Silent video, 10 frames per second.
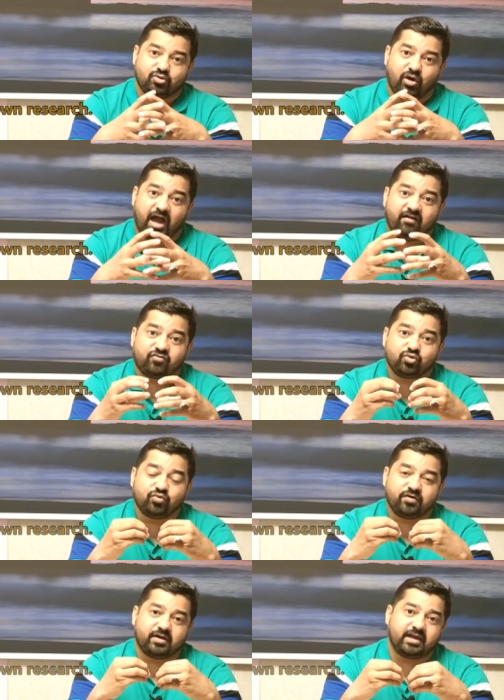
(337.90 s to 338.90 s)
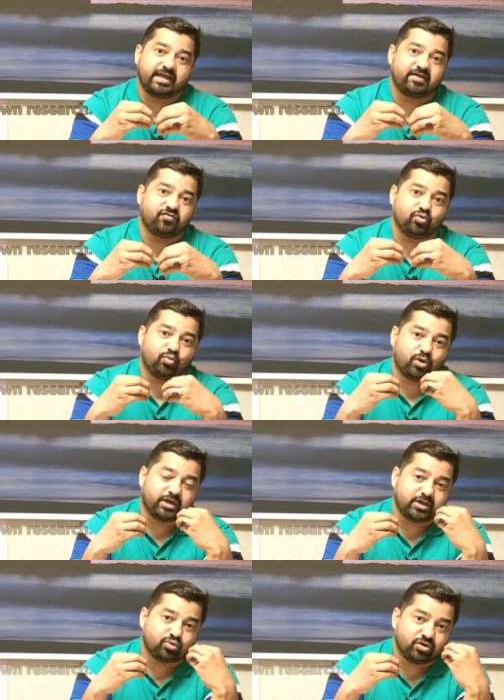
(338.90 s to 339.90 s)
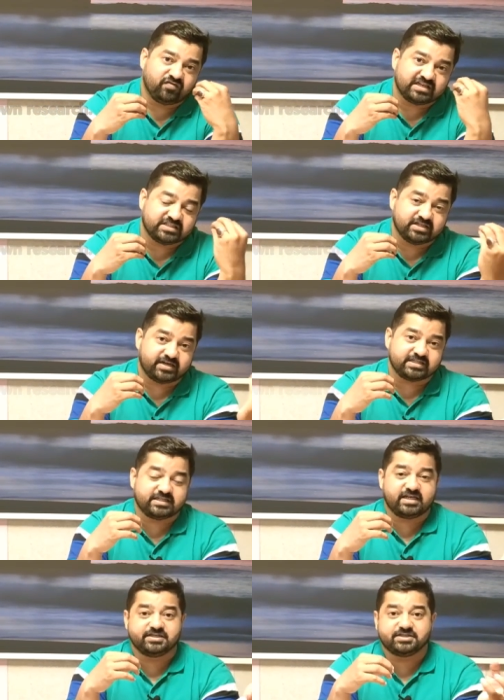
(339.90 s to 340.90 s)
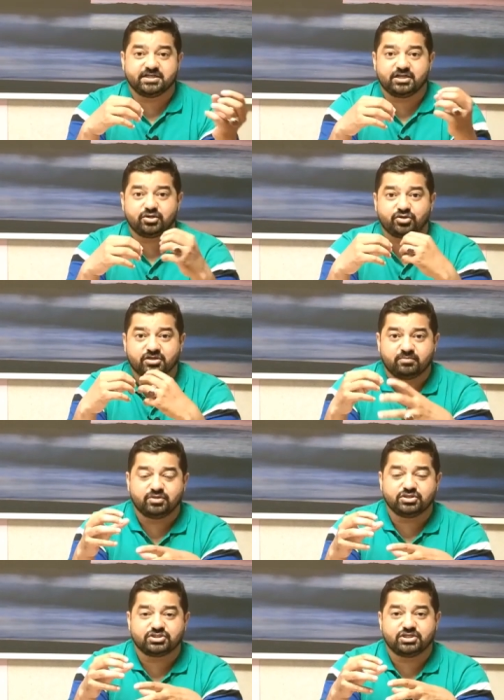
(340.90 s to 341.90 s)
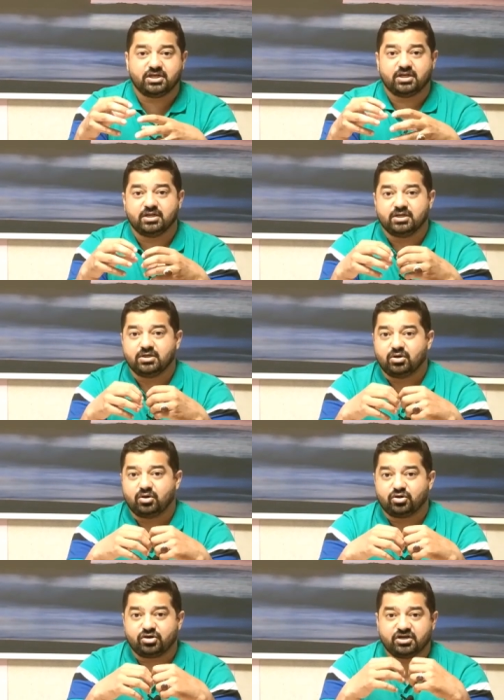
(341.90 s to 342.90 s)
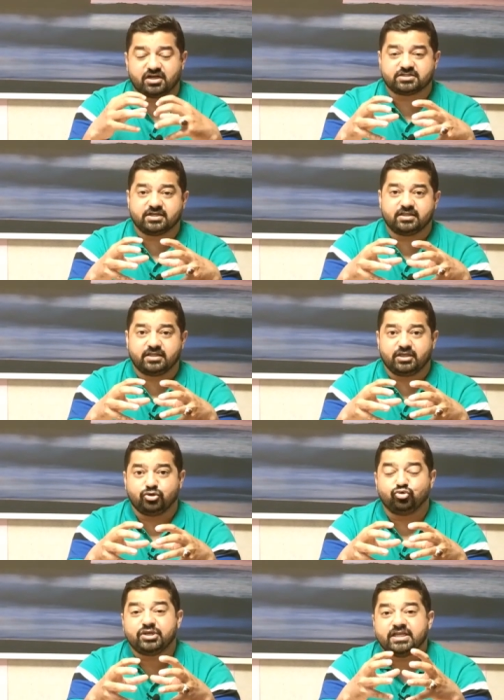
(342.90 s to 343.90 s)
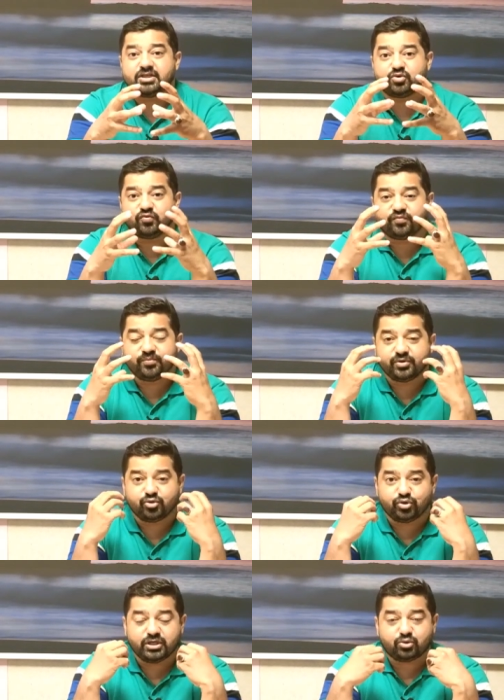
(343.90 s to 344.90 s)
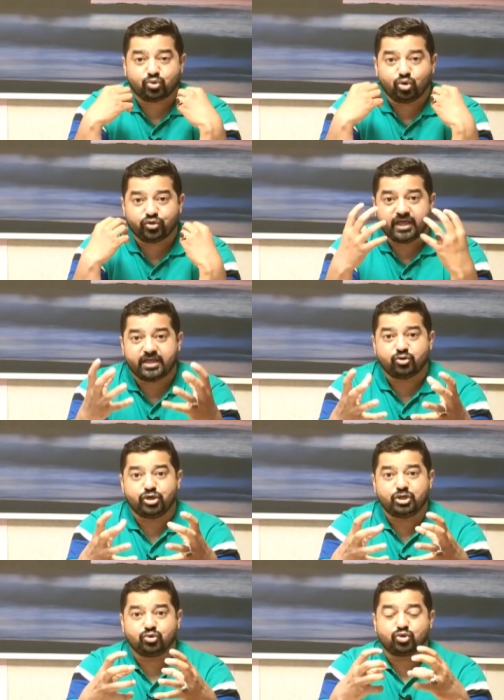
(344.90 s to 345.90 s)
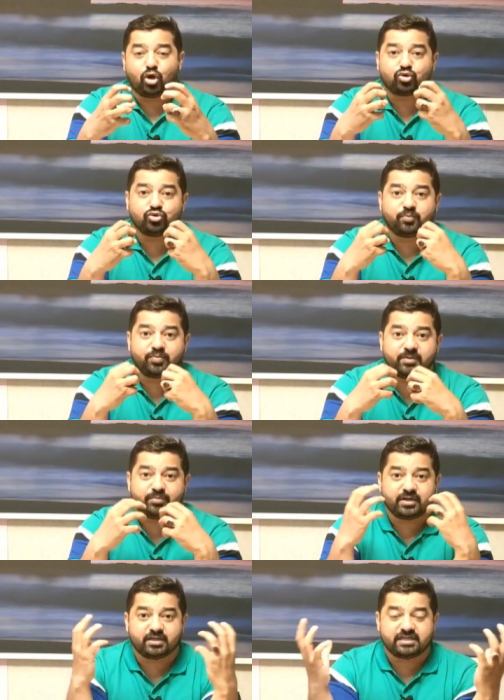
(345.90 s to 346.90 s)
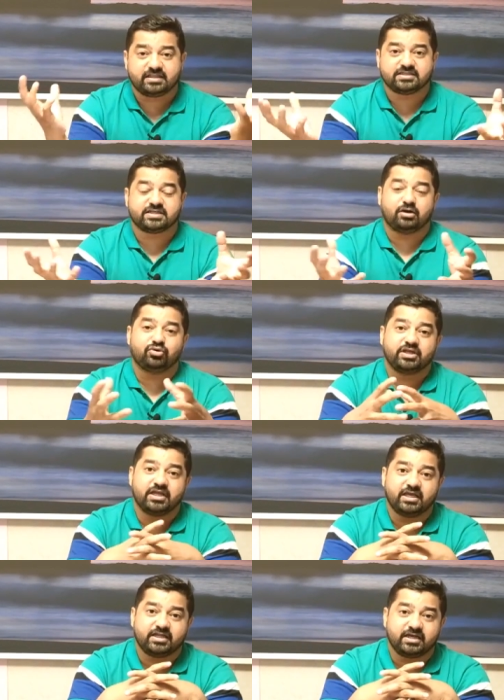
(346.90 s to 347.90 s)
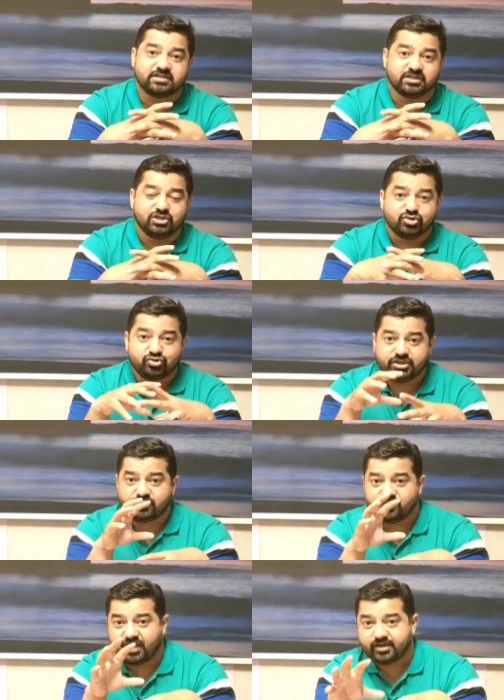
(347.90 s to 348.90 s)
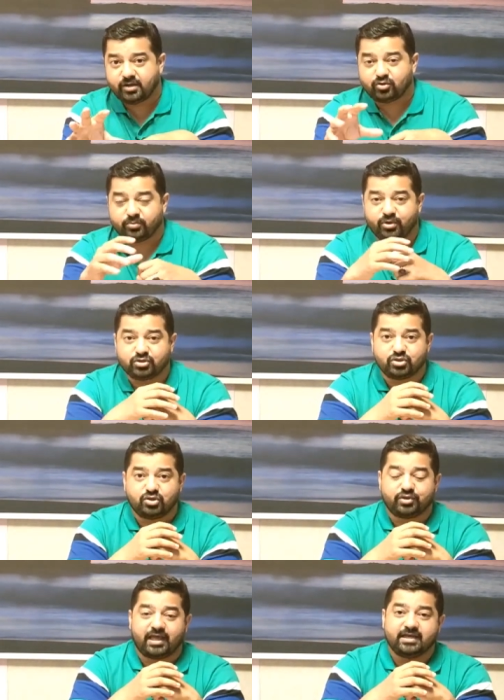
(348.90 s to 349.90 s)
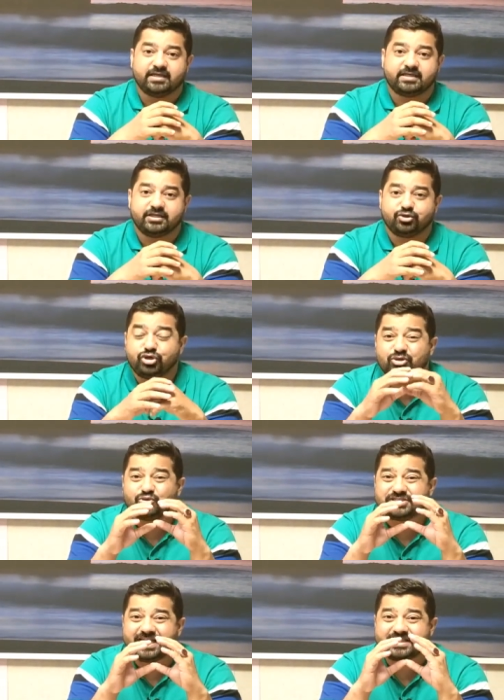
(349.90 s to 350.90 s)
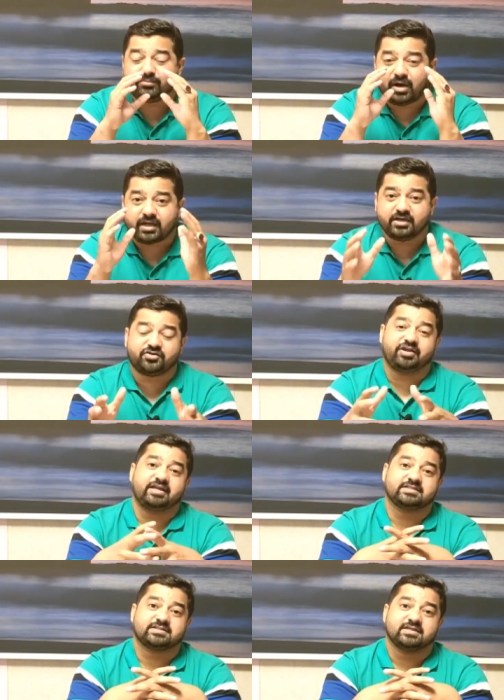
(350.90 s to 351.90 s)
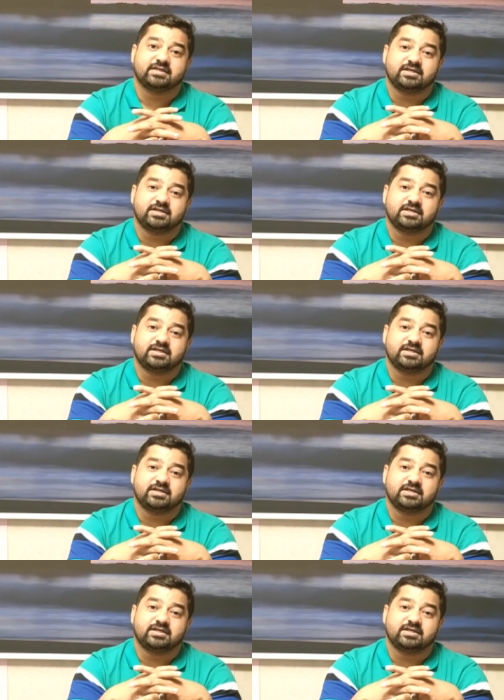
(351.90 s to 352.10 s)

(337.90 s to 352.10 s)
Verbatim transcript: You have to, like if you're wanting to invest in a residential or a commercial or an industrial thing, you need to go there, you need to talk to the people in the surrounding area, you need to find out about the locality, you need to check the market rates,